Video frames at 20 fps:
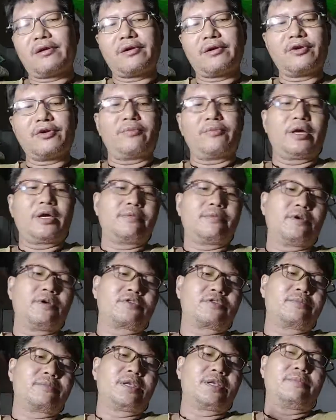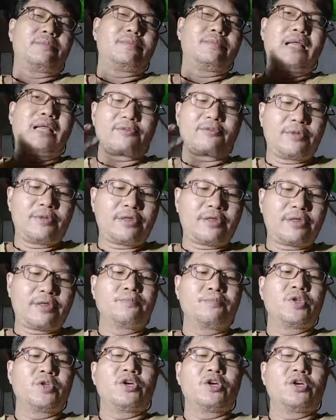You may also be the blacksmith.
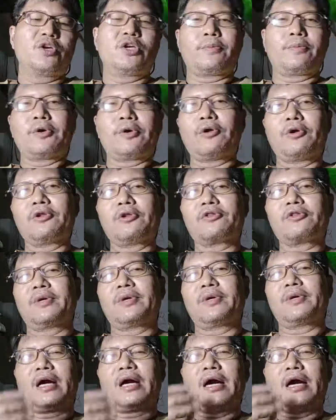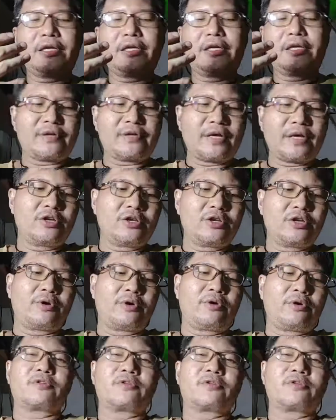You may also be the artisan. You may
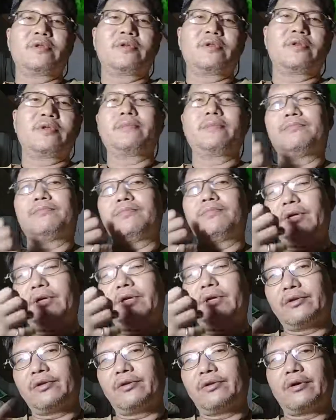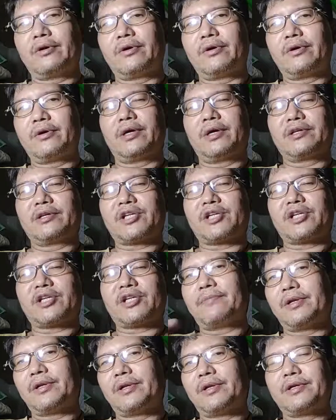also be the polidor or the
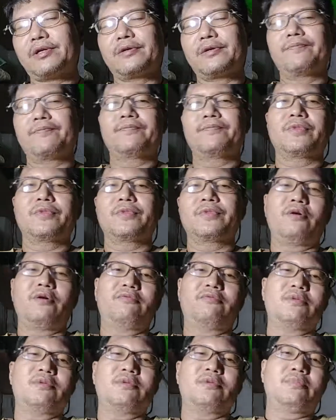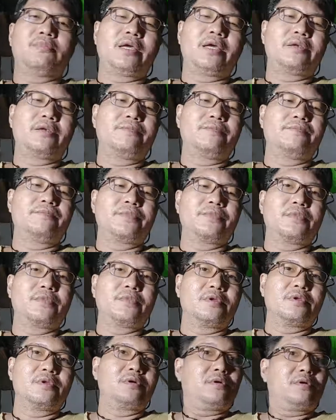sharpener of the blade.
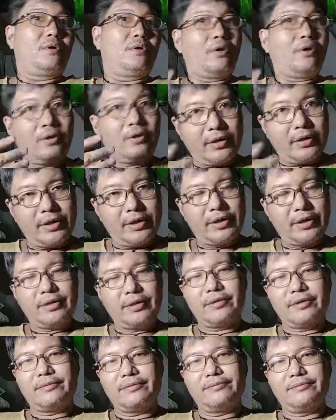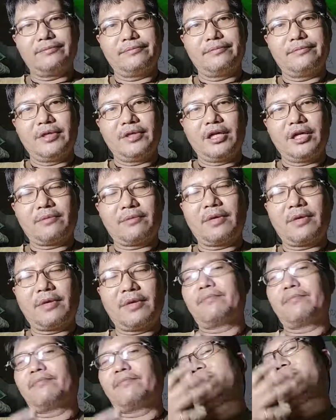Or it might
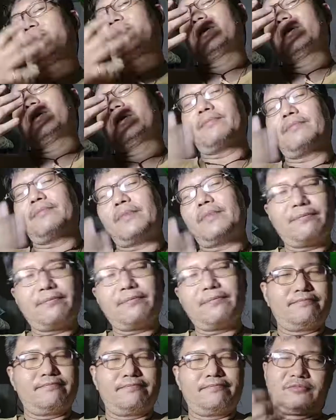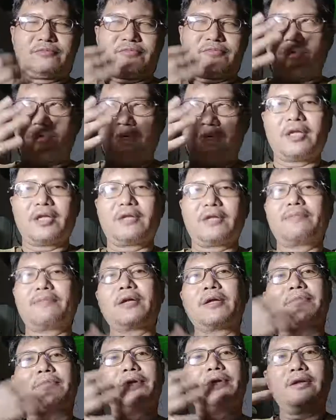be a
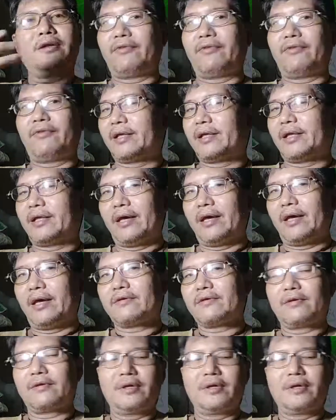different case.